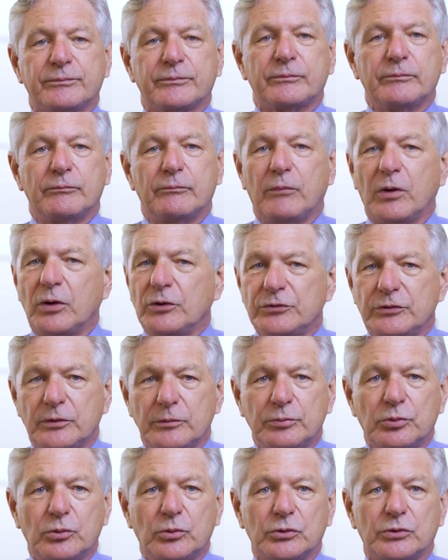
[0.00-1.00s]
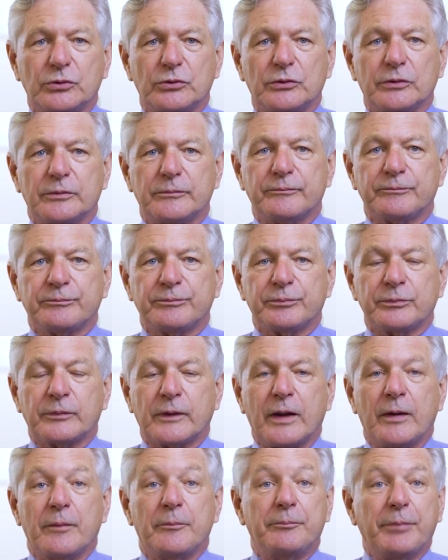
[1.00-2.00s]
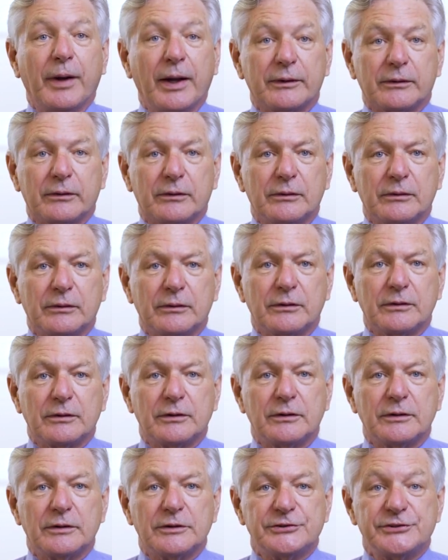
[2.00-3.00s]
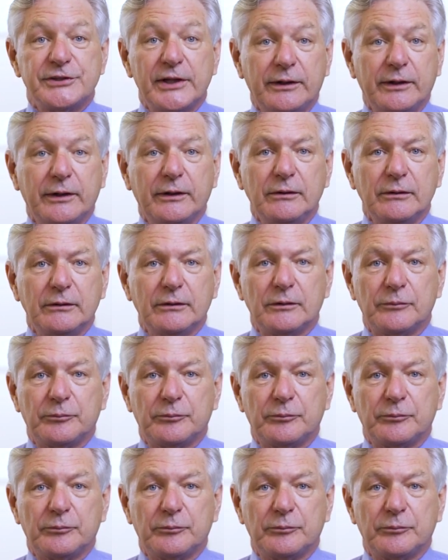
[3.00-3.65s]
Most important. But setting,